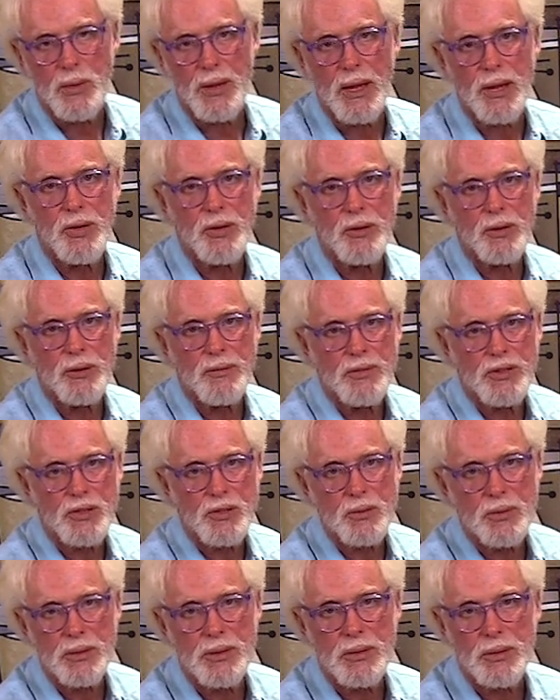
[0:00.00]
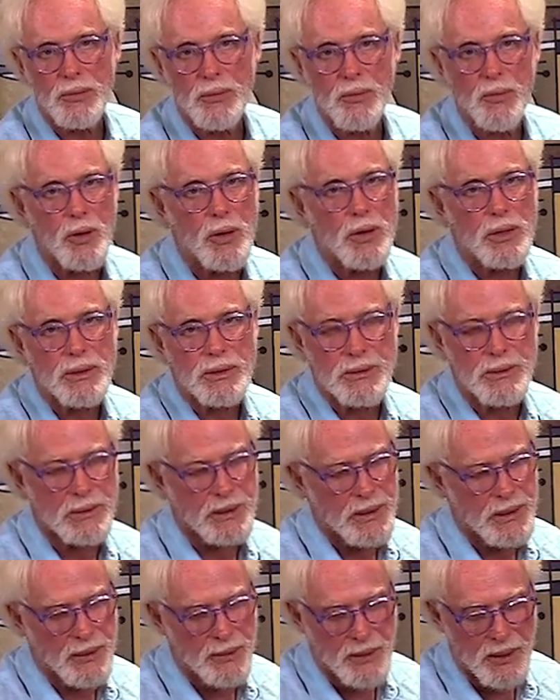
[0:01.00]
We're not doing visceral work,
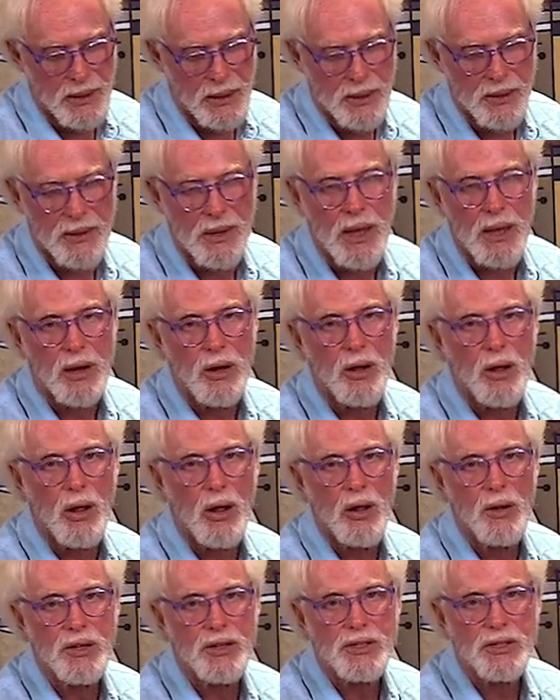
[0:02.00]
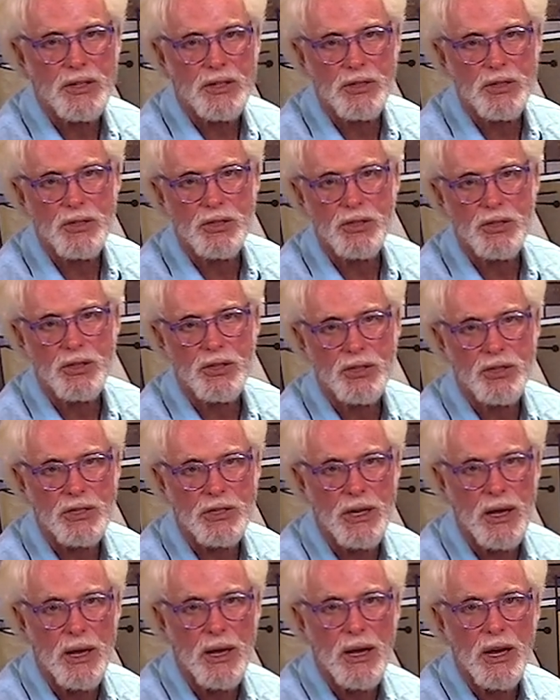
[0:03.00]
anything like that. All this is is
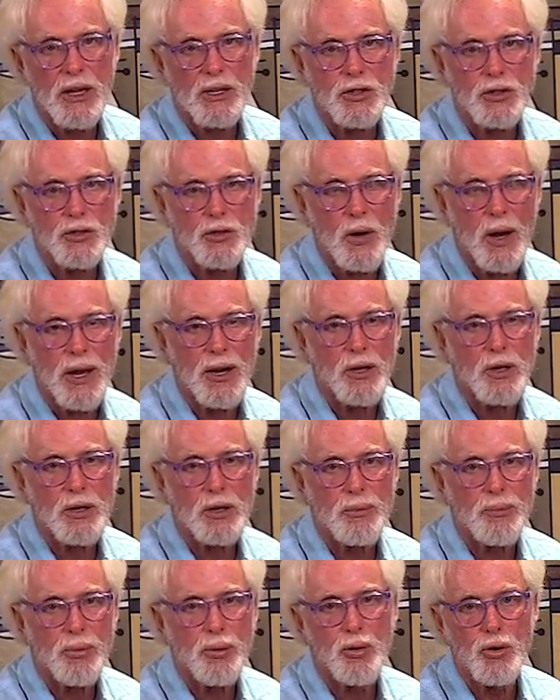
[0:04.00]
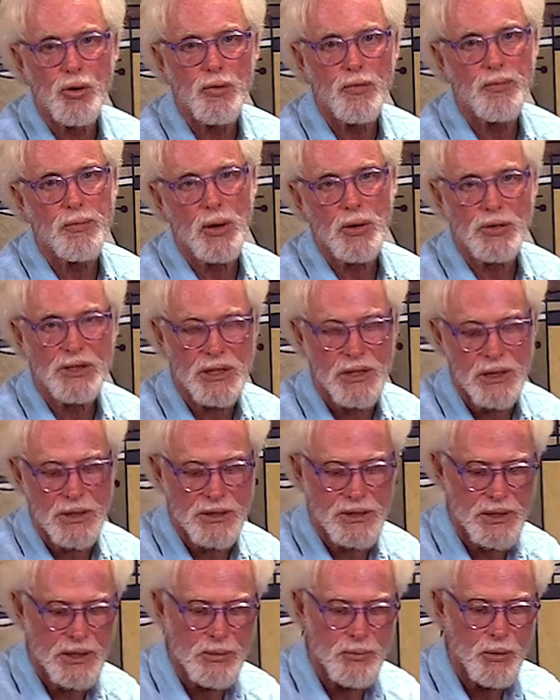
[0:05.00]
just to try to improve
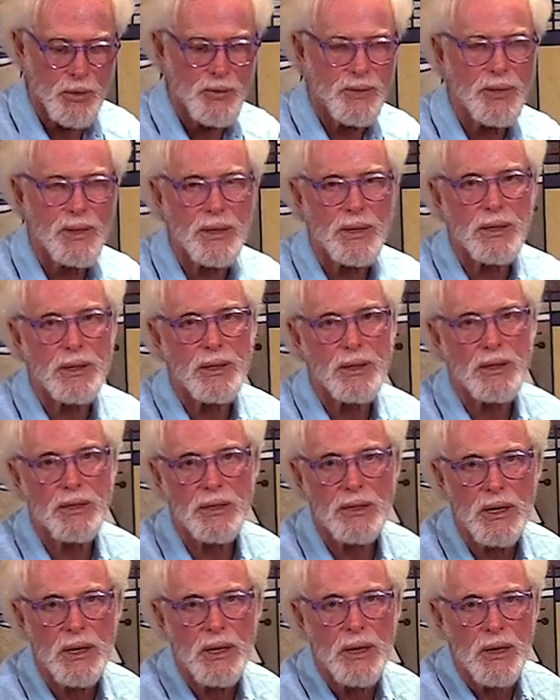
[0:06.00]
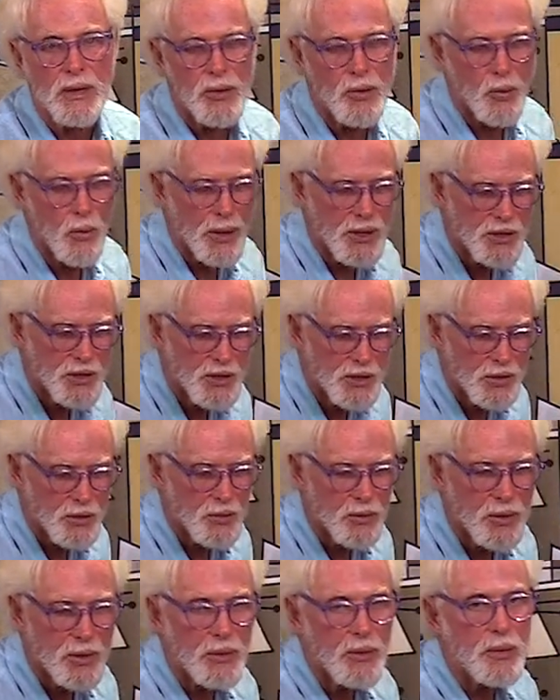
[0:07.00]
motility, moving the, the, the waste
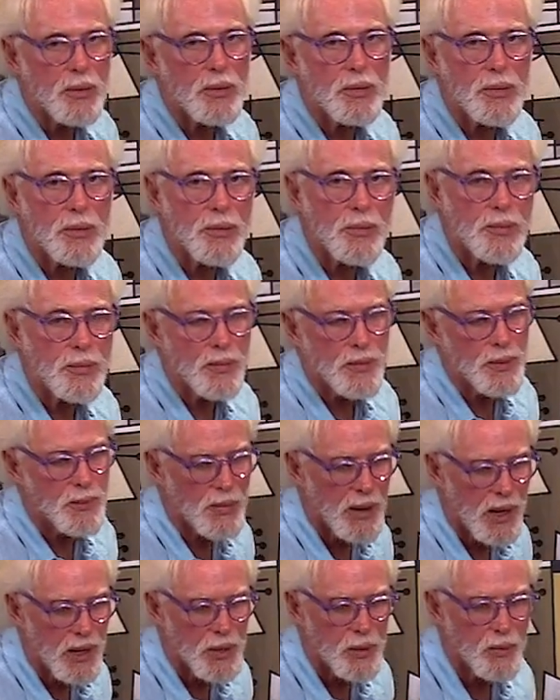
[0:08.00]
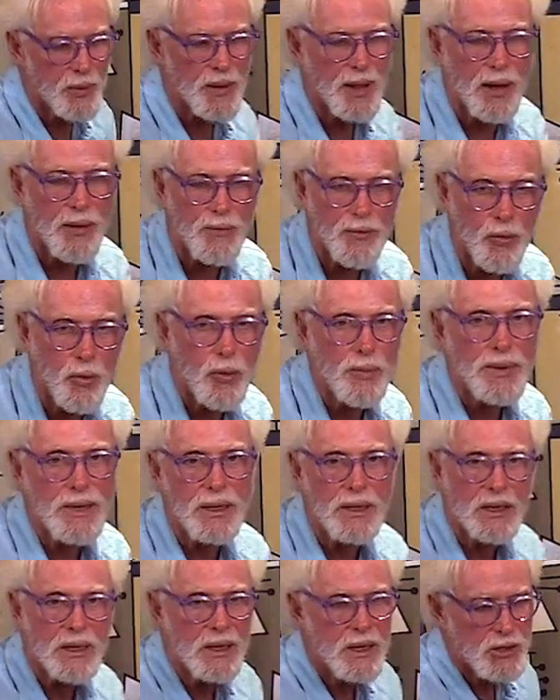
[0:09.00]
through the, the, the, body without
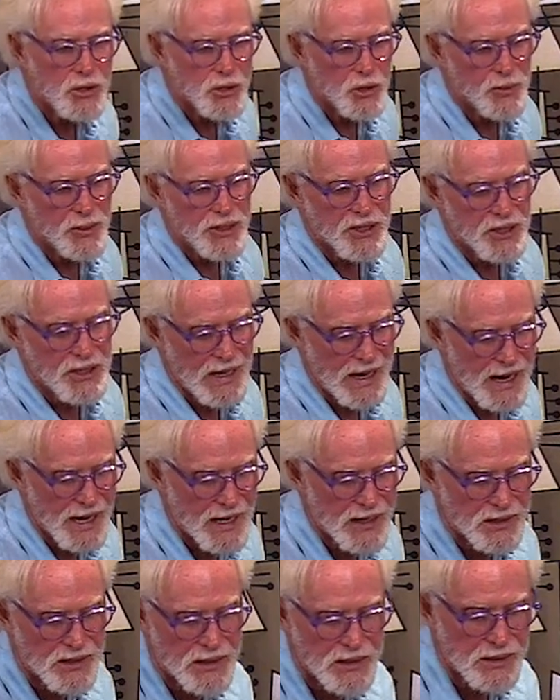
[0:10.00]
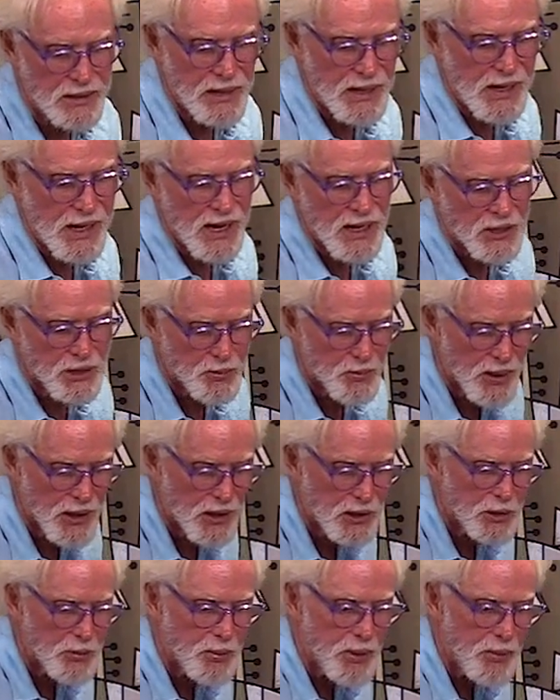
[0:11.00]
forming so much gas, the gas
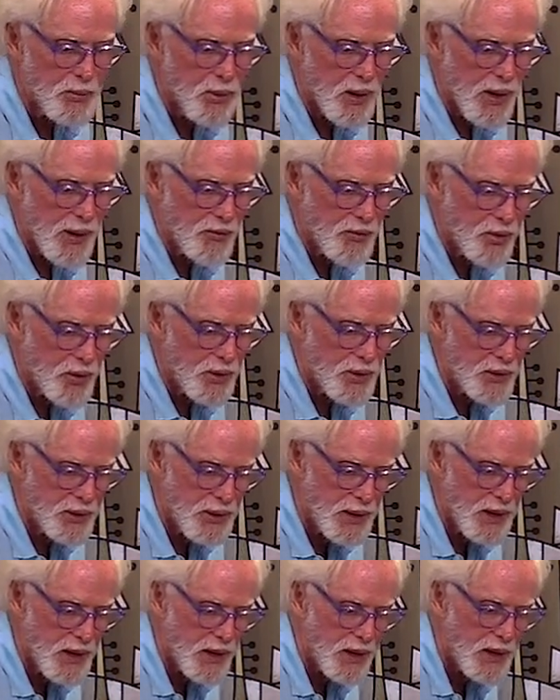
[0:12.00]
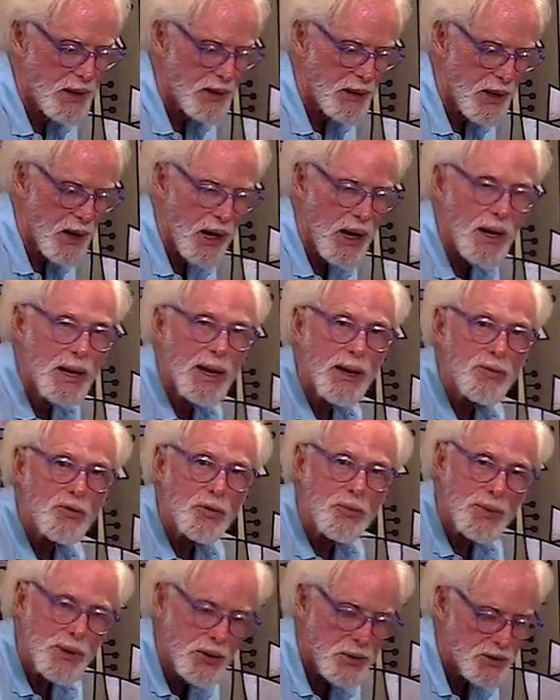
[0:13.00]
pain that people have during the day, at night,
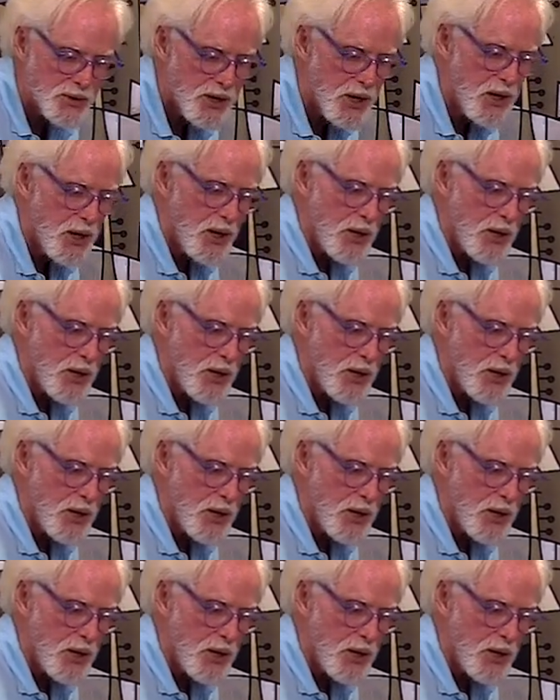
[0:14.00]
after meals.